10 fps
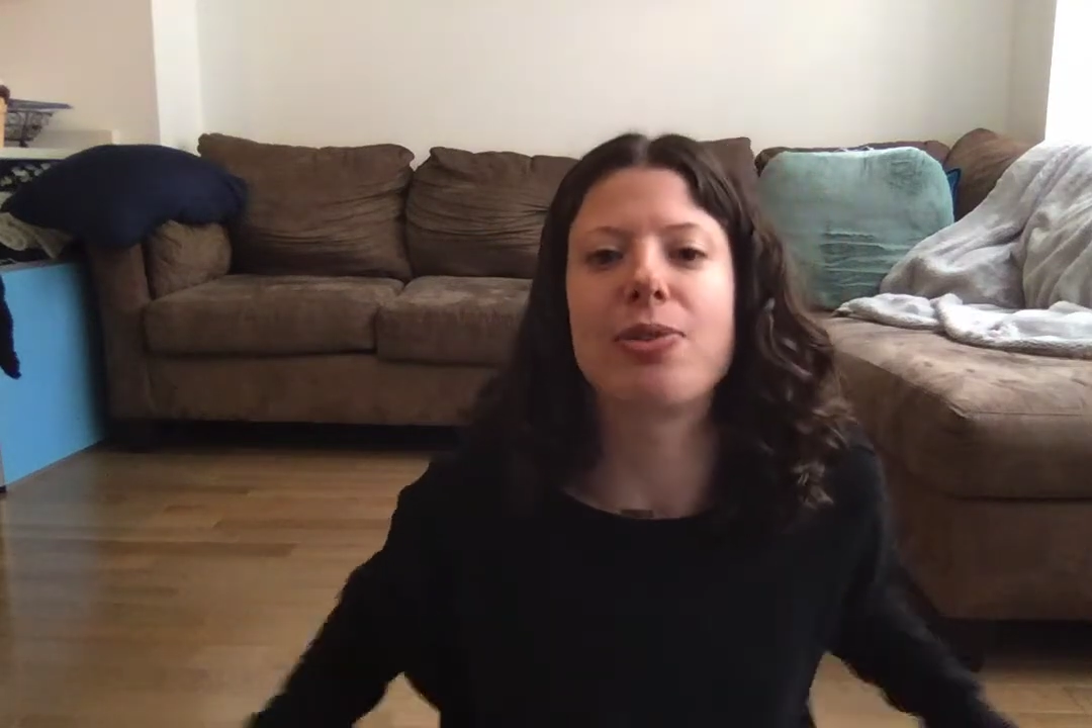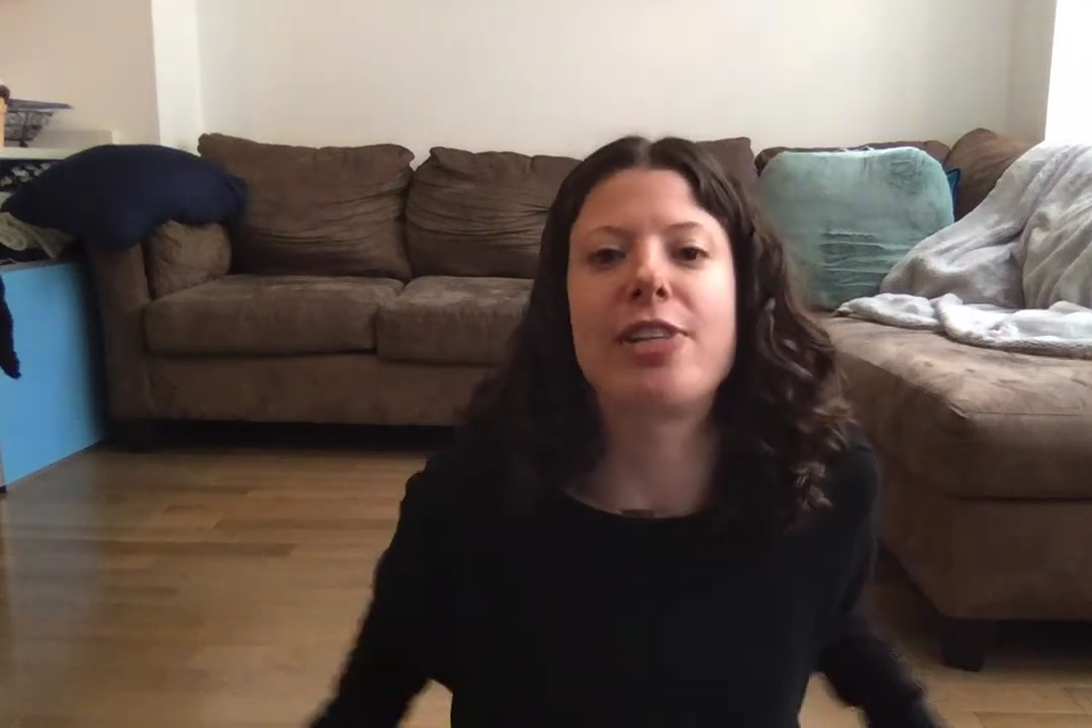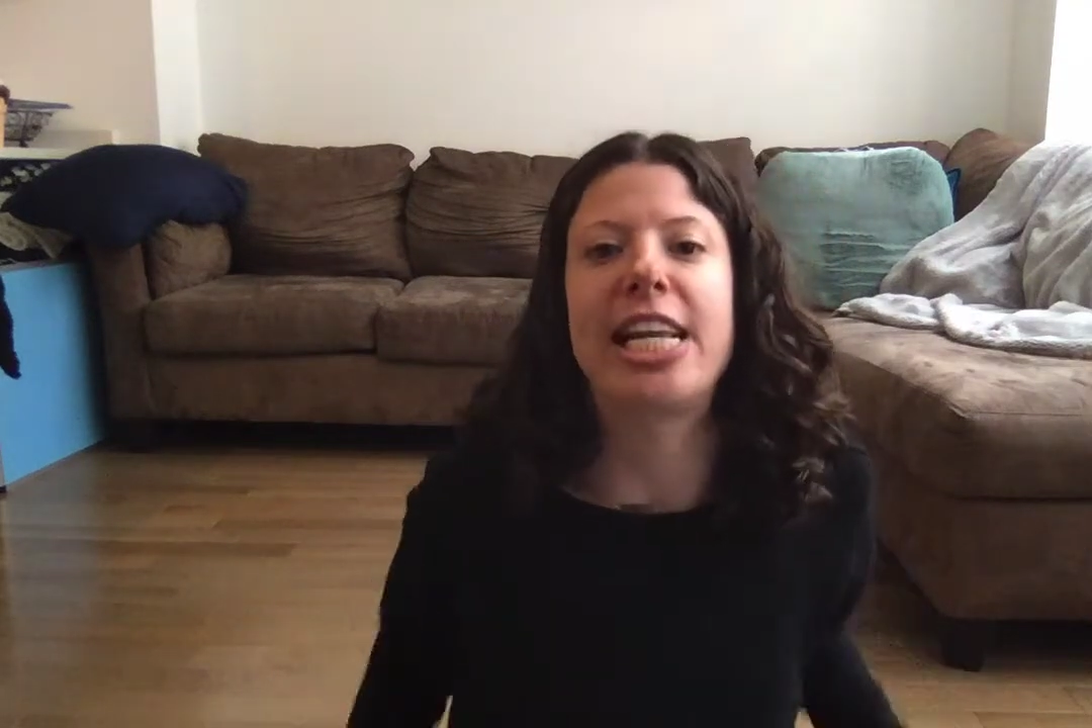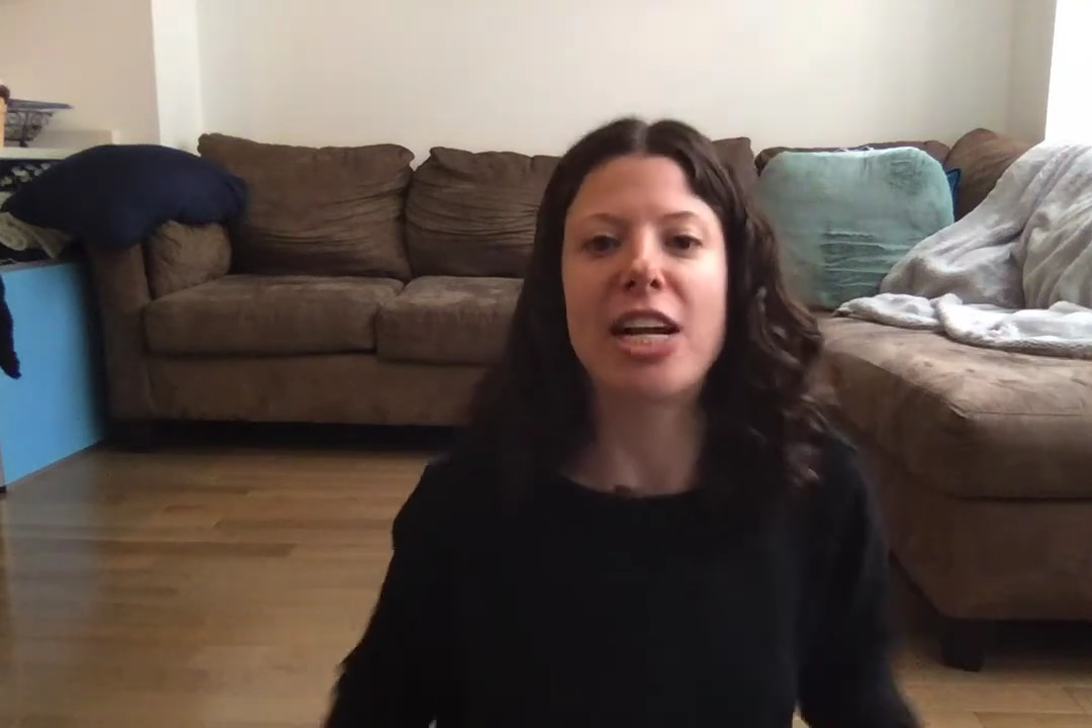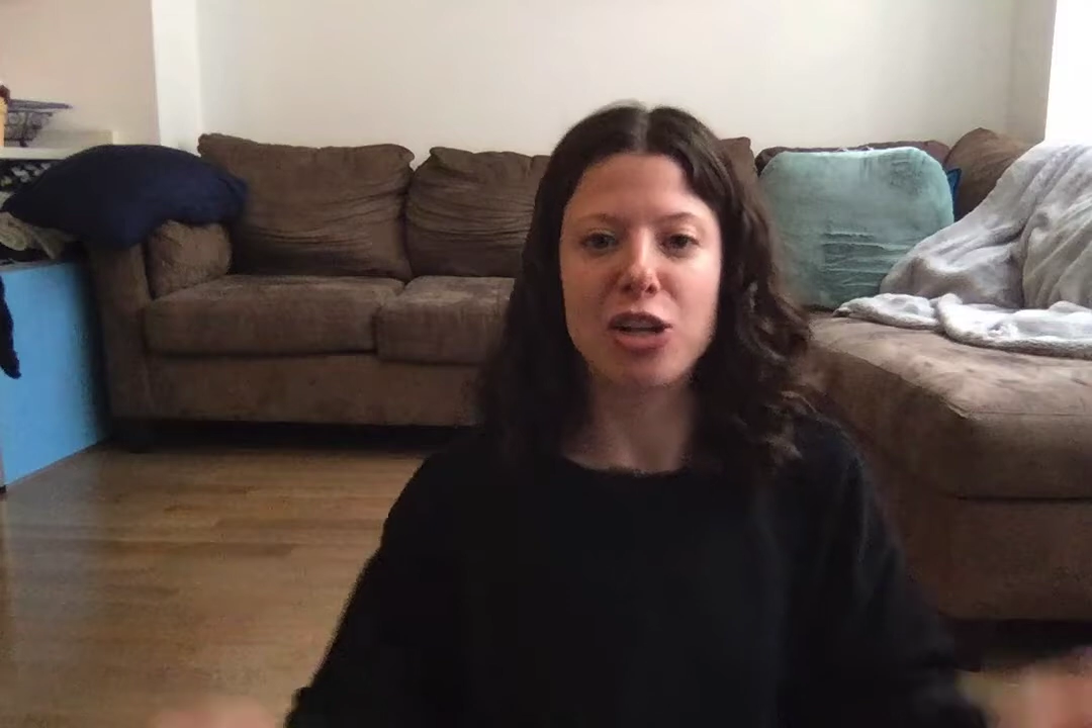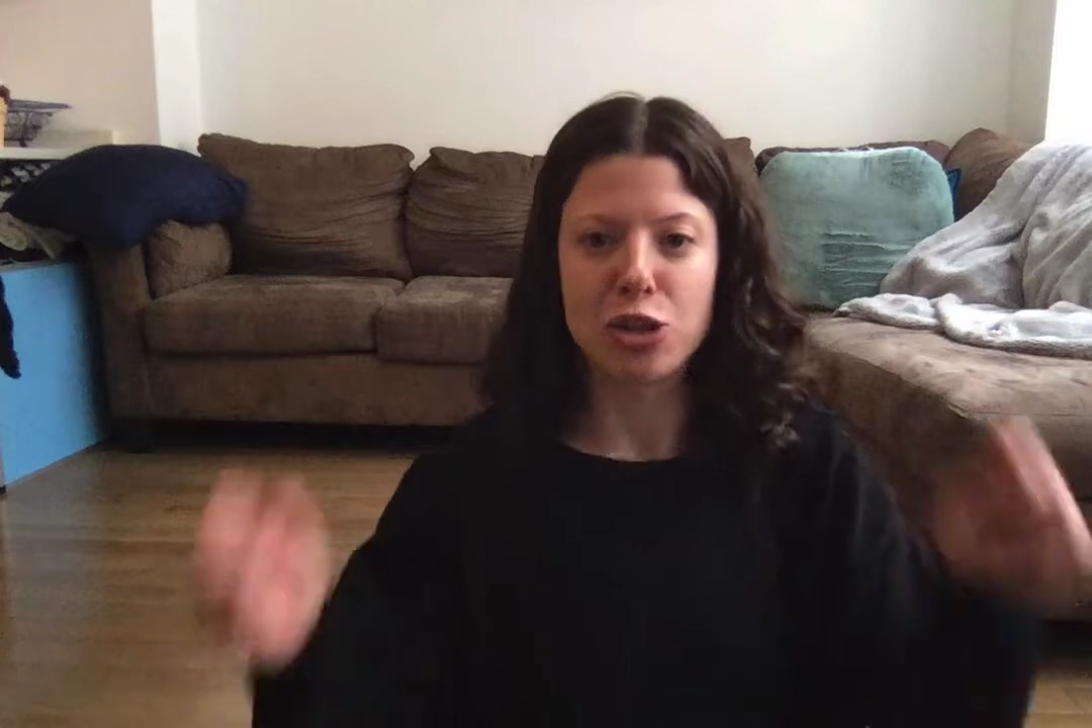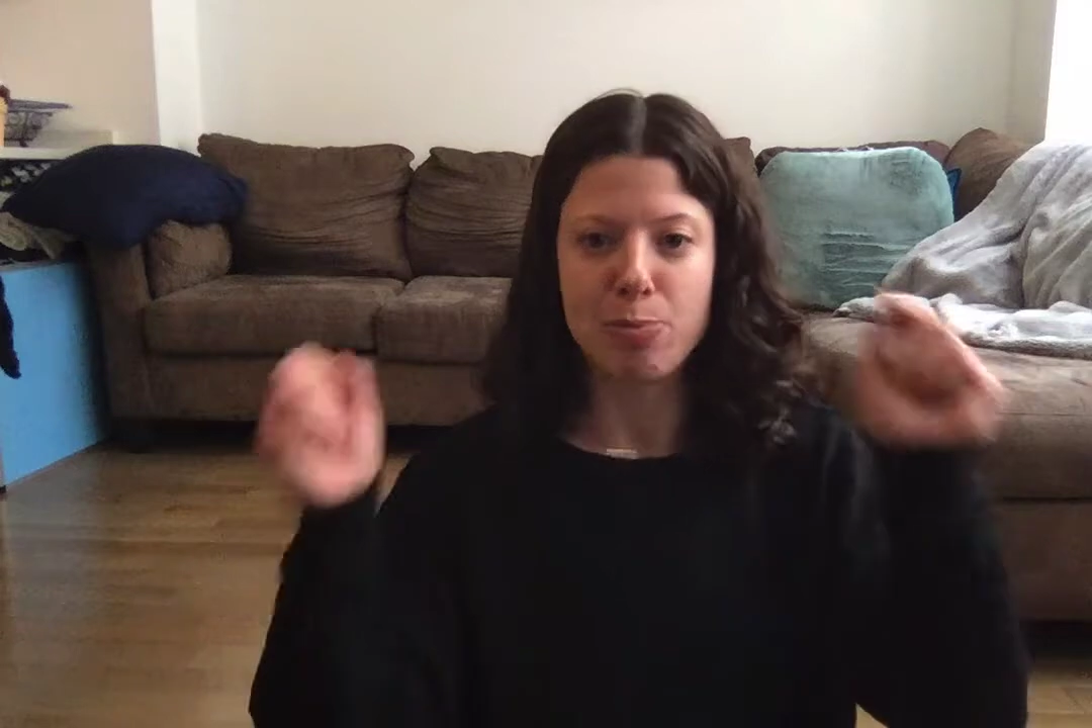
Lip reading: Taking our two